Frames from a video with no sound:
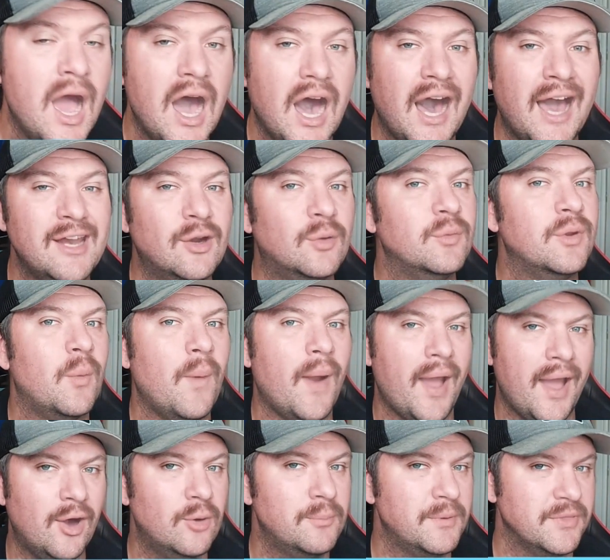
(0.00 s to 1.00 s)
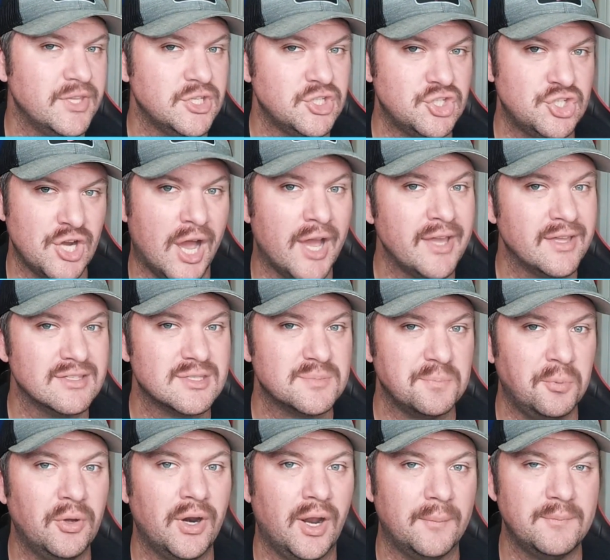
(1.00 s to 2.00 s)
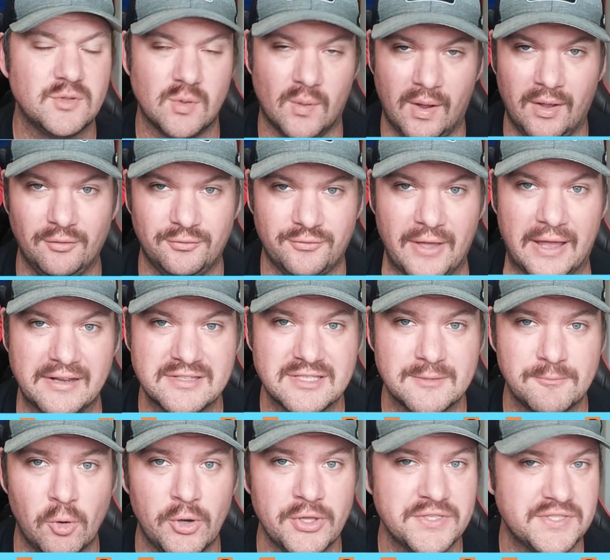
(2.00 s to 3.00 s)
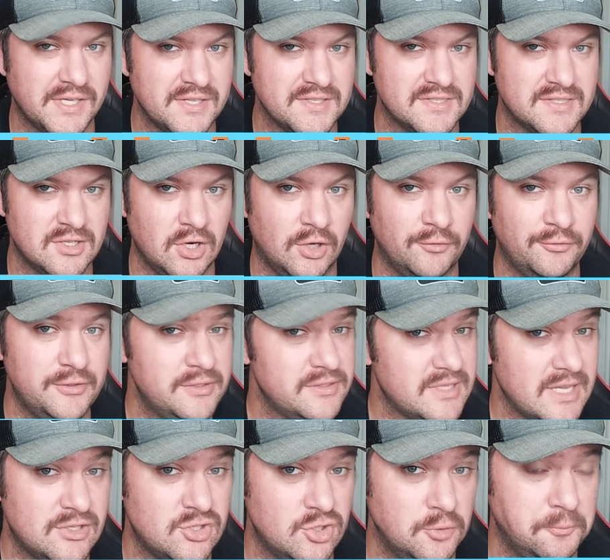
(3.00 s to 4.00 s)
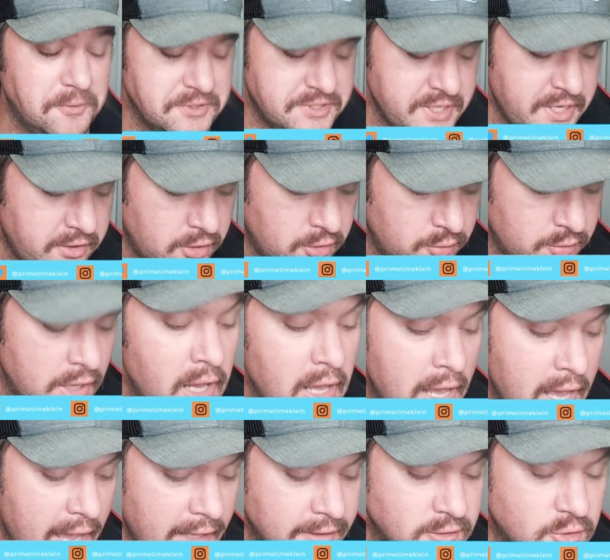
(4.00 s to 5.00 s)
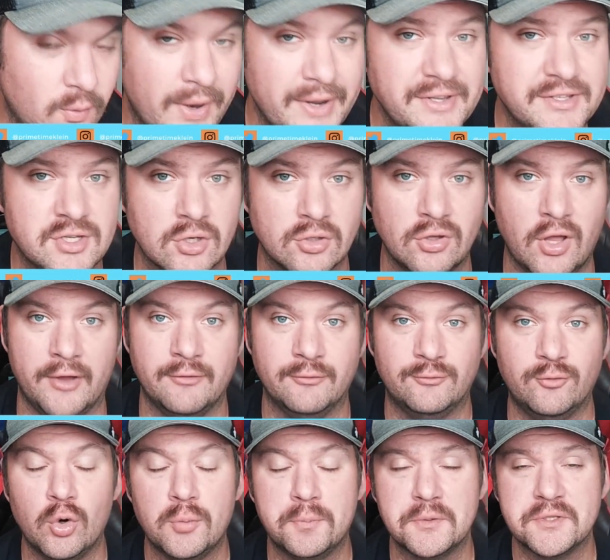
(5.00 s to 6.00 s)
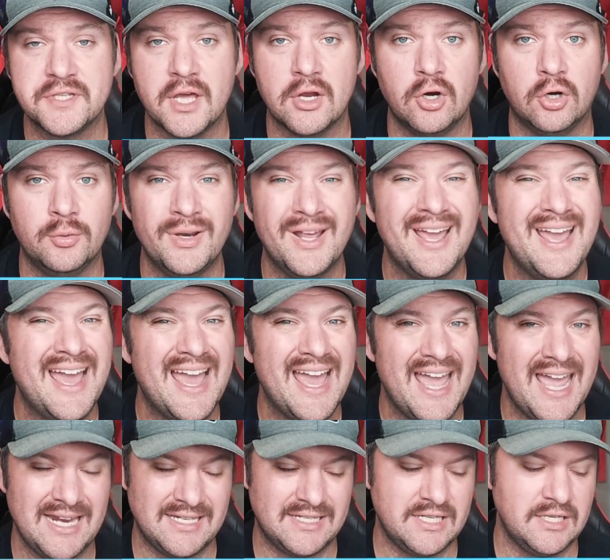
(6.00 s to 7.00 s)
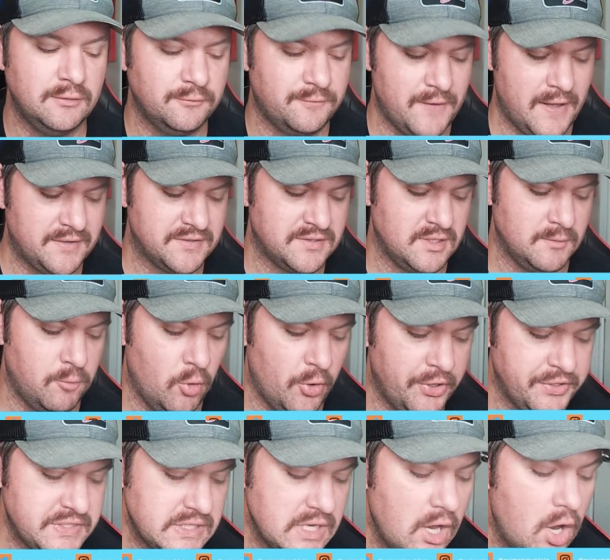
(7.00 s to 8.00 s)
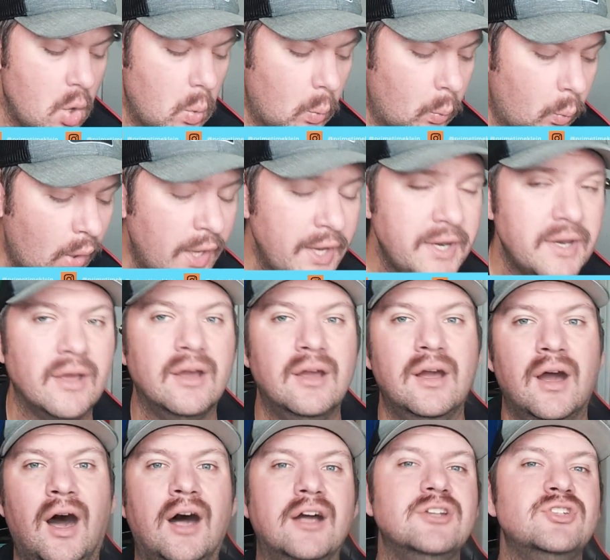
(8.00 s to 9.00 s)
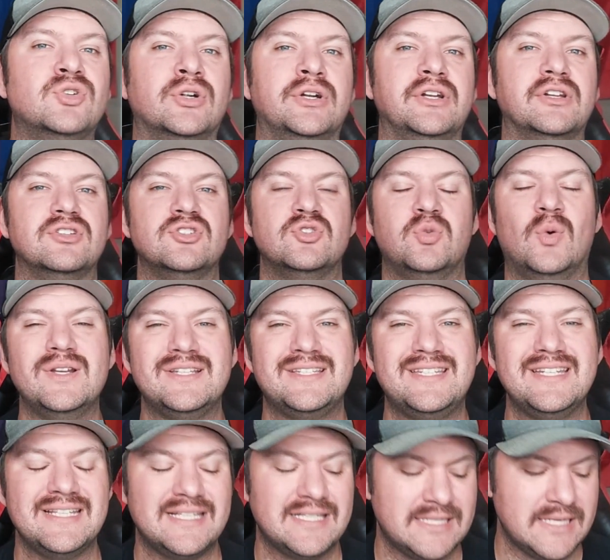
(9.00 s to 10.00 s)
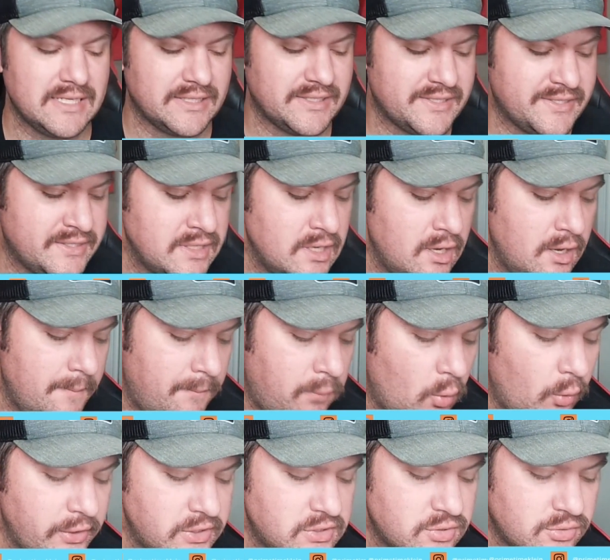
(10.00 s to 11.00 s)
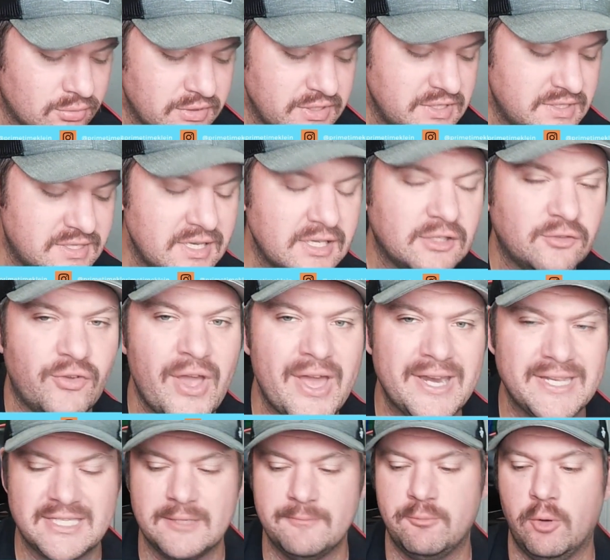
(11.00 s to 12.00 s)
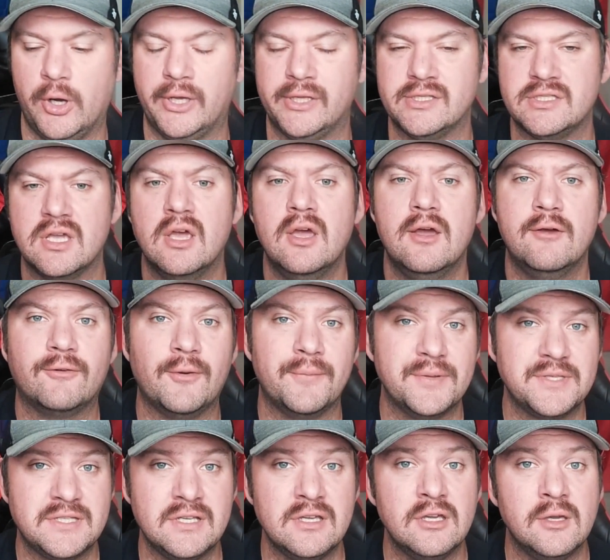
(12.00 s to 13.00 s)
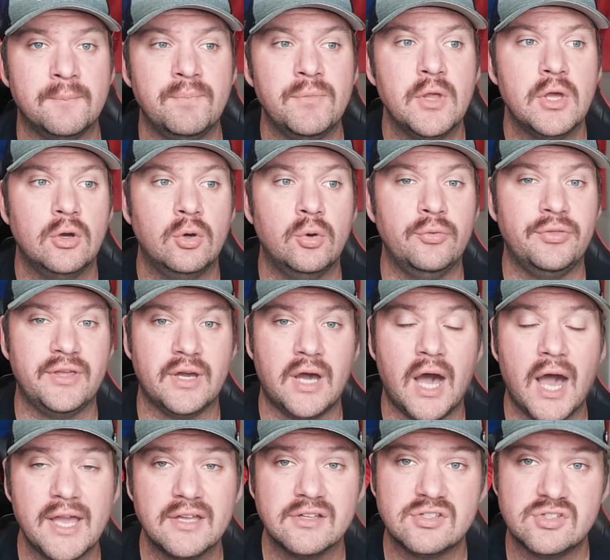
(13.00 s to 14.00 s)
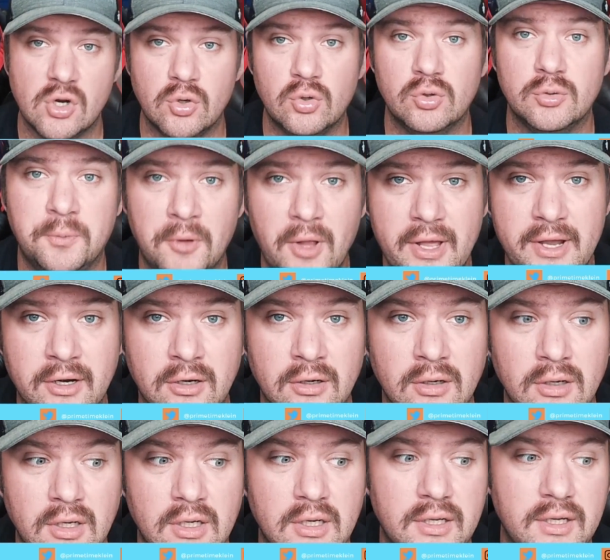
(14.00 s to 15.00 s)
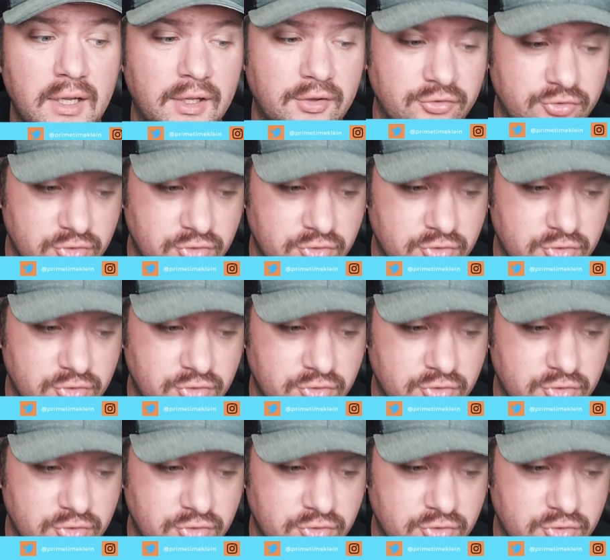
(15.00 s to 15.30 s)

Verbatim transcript: I don't know how, but the Giants put up twelve fantasy points against the Dolphins at two percent owned, and Greg Zuerlein, four percent owned, eighteen fantasy points, one hundred twenty-six point three six fantasy points from a team who the highest owned player is